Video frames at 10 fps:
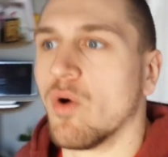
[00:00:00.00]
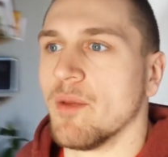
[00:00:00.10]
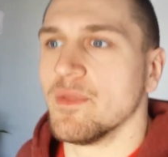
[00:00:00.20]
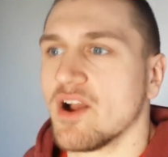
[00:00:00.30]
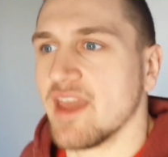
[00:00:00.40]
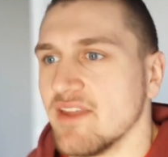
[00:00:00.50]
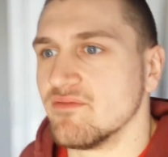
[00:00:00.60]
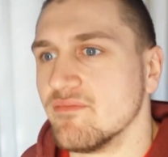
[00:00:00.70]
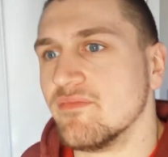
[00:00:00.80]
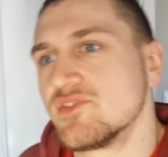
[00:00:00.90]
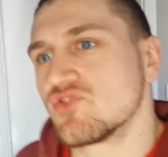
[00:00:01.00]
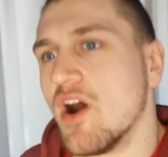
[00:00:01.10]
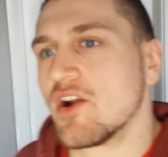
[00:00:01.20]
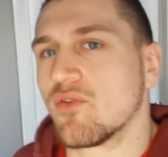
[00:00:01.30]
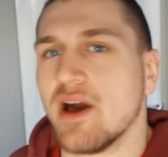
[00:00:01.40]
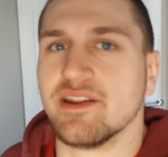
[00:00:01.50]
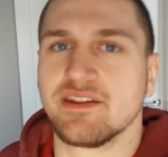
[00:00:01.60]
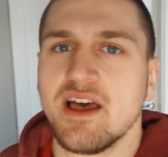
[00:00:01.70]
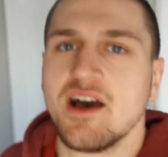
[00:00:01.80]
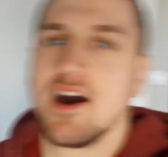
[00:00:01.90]
or I'm not getting stronger at
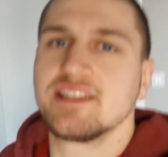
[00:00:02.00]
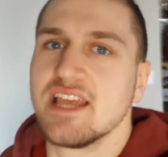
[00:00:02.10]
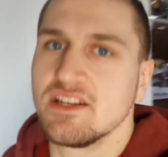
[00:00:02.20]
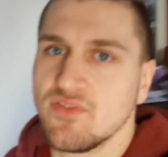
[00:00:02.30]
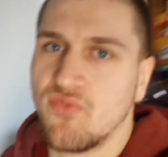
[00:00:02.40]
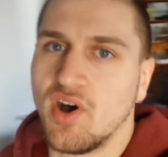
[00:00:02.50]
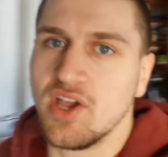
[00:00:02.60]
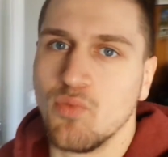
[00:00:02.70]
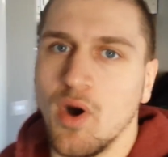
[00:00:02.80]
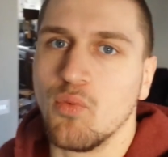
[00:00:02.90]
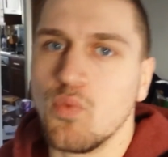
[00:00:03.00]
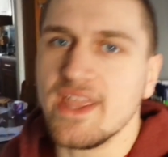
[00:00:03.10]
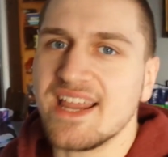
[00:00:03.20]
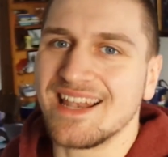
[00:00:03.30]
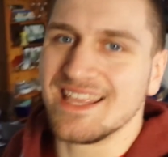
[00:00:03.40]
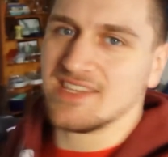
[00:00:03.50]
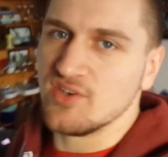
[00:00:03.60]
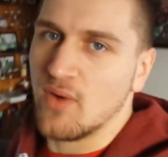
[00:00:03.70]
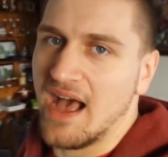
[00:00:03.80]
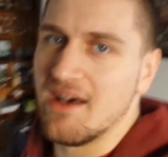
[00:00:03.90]
it. Identify what weak
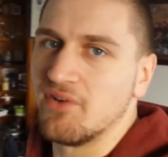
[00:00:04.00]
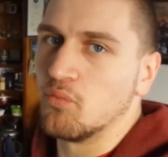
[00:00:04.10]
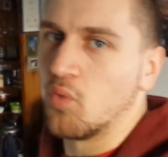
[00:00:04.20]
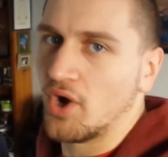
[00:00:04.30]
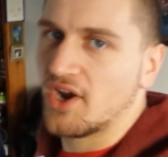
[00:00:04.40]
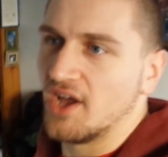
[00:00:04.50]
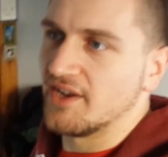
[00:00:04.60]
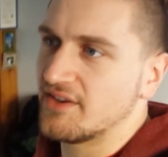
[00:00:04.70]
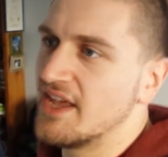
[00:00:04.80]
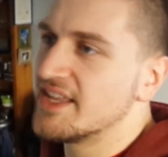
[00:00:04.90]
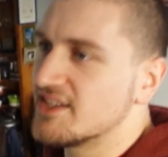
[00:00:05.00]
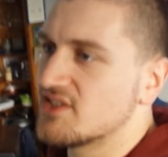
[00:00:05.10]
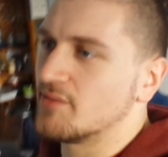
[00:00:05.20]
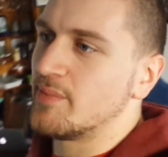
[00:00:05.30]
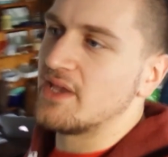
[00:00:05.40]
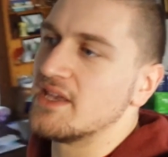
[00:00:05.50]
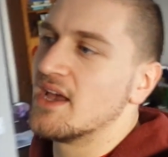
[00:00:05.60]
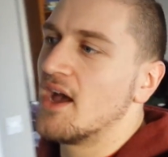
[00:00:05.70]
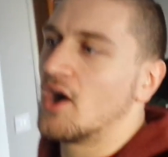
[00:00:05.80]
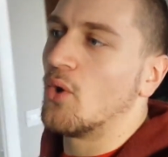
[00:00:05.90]
link you have and work on it. This could
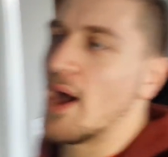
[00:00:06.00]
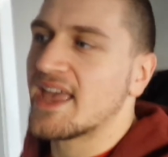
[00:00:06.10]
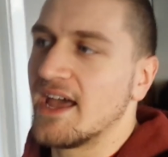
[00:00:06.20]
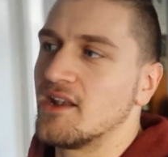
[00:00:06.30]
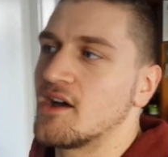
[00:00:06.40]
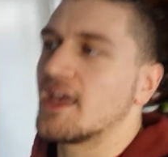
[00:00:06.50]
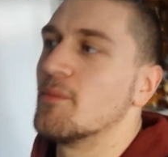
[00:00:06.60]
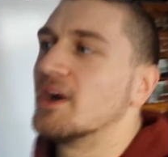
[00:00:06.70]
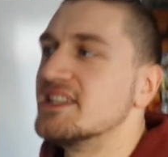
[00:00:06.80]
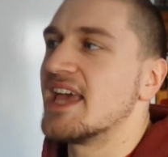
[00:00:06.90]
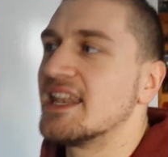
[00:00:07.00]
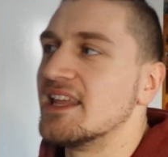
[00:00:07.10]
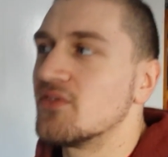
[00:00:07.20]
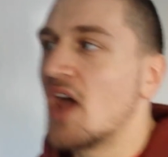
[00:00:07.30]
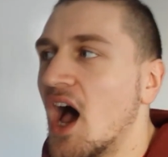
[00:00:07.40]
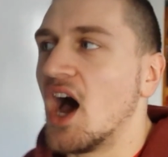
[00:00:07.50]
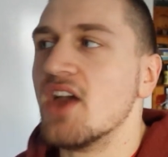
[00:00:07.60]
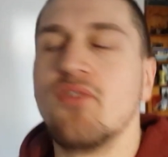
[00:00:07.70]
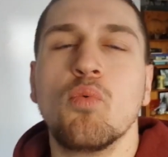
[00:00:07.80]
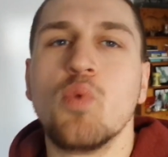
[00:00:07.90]
be, oh, I can't lock out my deadlift.
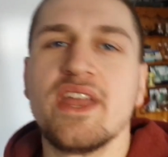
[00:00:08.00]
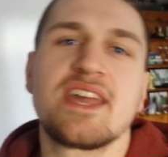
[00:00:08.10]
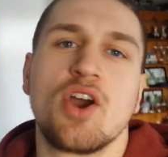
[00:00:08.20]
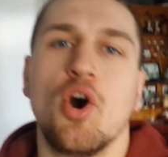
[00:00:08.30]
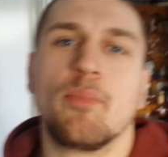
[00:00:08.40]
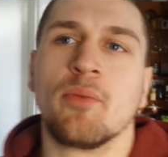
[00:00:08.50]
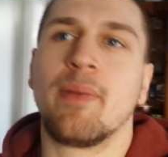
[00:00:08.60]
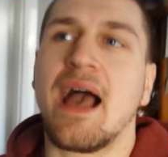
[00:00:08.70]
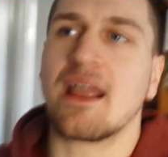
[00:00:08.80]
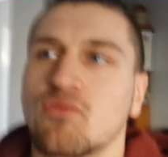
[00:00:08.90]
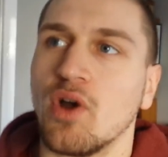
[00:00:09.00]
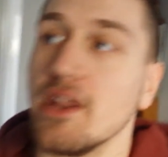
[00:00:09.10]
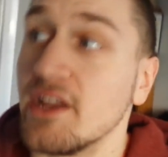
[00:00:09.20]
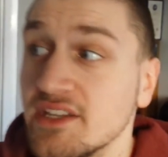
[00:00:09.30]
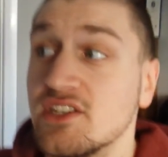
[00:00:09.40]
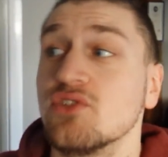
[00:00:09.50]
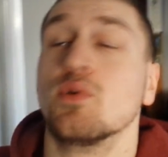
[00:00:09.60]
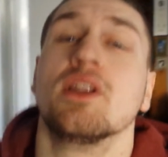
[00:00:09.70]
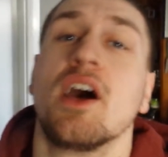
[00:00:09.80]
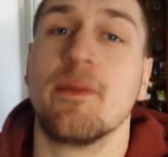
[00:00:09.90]
I have a weak upper back. Right, I need to
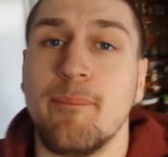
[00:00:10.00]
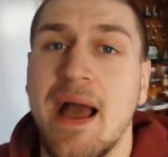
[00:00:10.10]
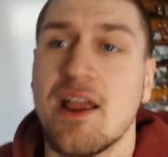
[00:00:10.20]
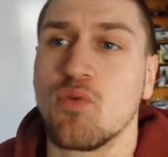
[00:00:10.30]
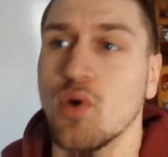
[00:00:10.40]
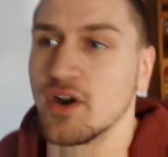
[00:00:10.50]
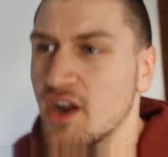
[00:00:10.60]
do a lot of back